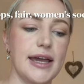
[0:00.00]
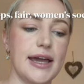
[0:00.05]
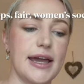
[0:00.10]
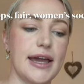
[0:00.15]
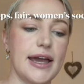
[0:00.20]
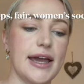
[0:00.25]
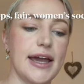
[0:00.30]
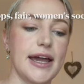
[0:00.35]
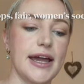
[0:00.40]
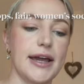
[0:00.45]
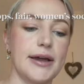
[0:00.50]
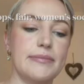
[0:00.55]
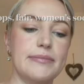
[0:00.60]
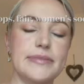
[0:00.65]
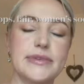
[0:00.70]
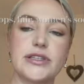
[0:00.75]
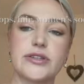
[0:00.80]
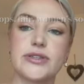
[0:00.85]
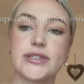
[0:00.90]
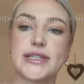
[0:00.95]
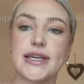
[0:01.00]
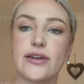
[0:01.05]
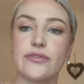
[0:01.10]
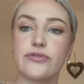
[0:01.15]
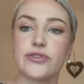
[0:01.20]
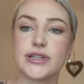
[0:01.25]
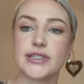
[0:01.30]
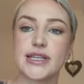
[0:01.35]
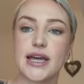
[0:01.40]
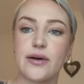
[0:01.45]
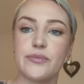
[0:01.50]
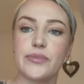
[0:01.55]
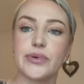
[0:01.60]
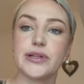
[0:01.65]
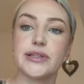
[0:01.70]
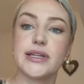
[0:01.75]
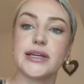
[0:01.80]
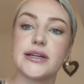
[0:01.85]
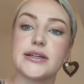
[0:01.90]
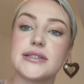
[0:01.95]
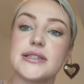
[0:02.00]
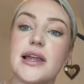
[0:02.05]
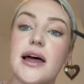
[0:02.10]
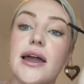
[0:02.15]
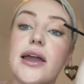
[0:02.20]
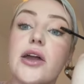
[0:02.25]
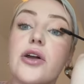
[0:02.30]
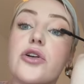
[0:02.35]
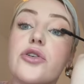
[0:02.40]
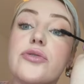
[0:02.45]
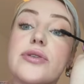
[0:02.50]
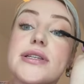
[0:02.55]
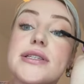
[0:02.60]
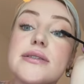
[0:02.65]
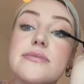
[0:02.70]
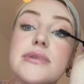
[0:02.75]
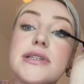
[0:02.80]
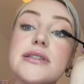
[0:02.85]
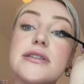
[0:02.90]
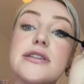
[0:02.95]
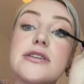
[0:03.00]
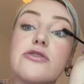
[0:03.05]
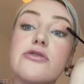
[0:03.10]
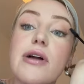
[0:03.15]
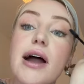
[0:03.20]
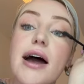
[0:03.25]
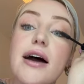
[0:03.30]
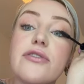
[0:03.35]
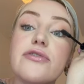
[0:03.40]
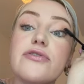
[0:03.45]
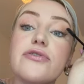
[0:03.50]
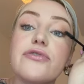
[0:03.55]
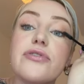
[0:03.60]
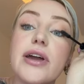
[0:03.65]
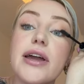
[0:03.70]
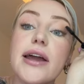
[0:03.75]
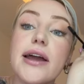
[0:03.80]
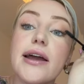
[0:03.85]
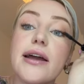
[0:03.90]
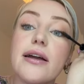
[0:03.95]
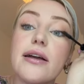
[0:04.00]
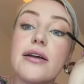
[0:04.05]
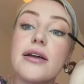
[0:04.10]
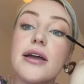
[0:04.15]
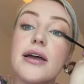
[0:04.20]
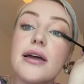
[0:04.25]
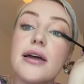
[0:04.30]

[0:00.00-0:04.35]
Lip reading: So say for example there's like a Christmas craft fair,